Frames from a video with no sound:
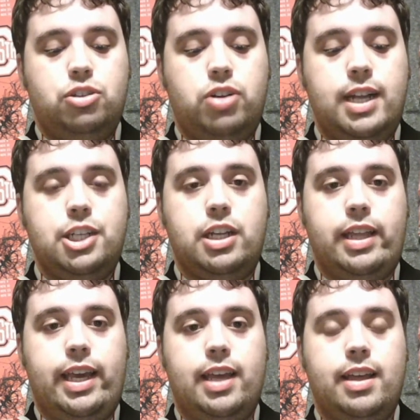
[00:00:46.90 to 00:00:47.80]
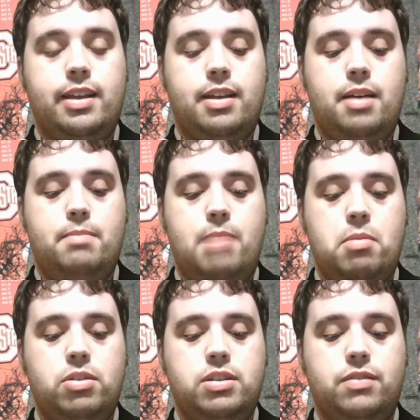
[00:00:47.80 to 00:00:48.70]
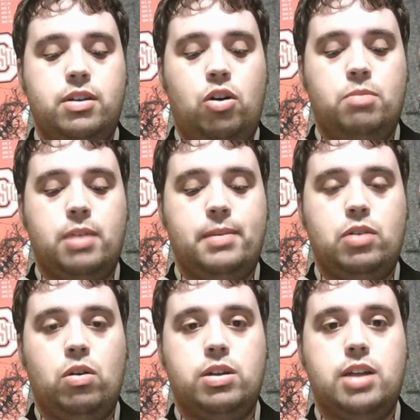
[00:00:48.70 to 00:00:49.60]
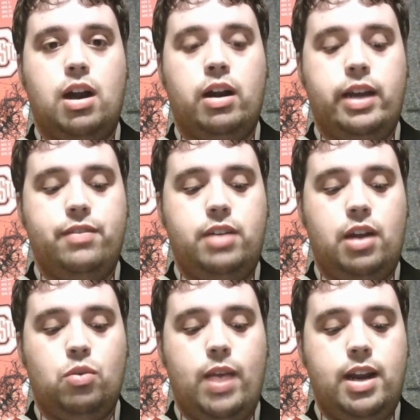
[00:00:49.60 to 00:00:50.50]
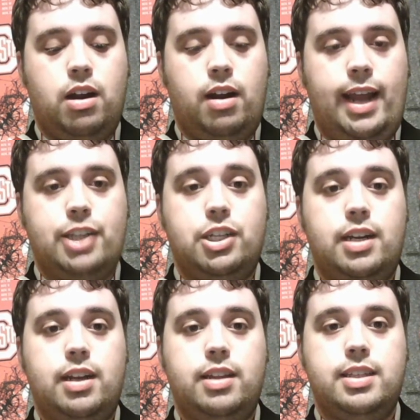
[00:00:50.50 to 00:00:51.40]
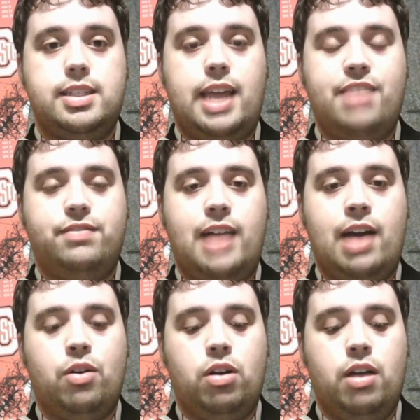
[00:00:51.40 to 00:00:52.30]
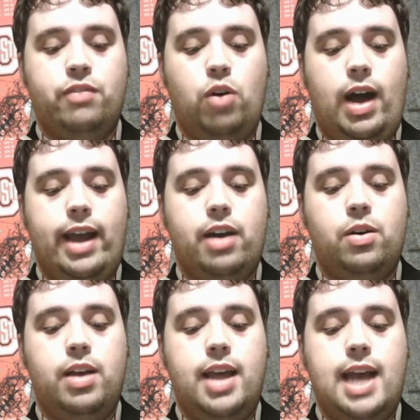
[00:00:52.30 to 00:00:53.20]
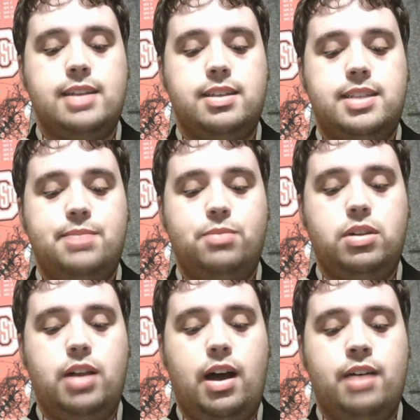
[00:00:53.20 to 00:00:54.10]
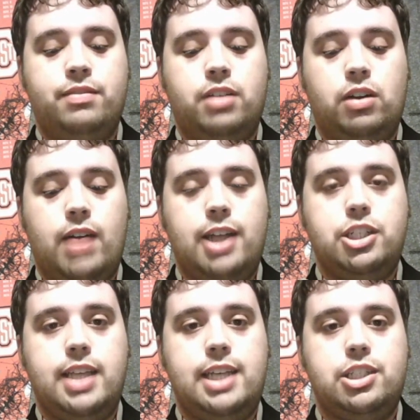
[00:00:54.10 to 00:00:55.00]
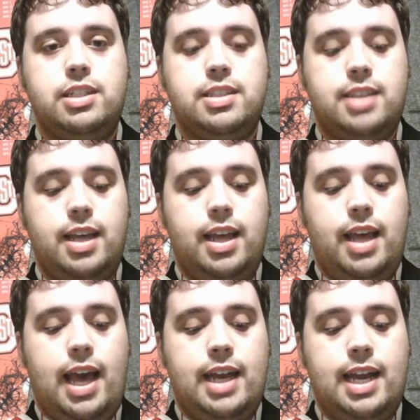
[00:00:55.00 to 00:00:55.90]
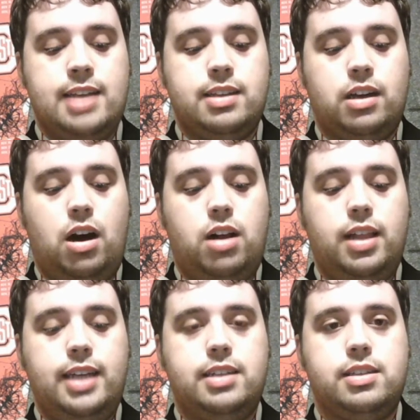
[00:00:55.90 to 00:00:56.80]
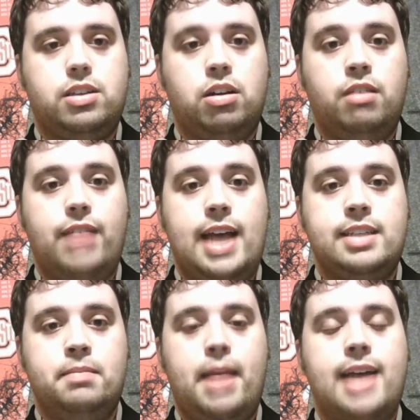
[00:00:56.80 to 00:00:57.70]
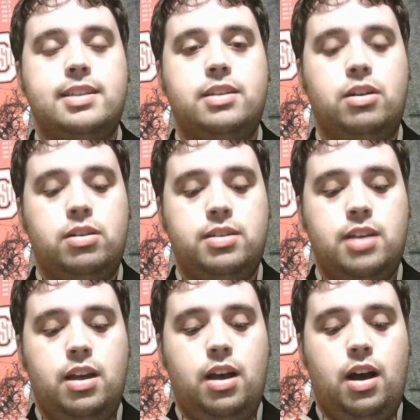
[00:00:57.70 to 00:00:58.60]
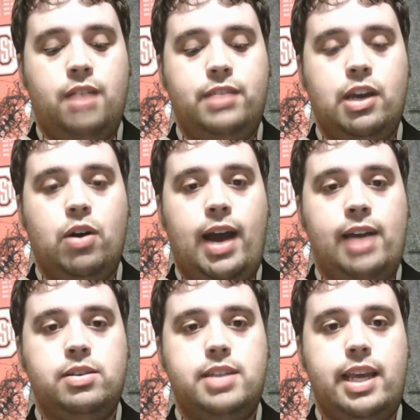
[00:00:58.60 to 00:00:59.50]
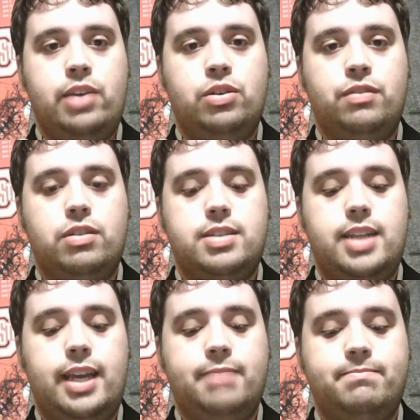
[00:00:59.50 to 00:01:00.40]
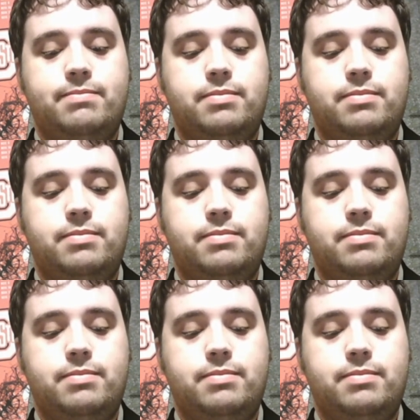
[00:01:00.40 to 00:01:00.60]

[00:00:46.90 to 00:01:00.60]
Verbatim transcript: Traditionally, members of the homecoming court are given a red carnation, the state flower of Ohio, as a symbol of congratulations and as a calling to serve as ambassadors of the Ohio State University.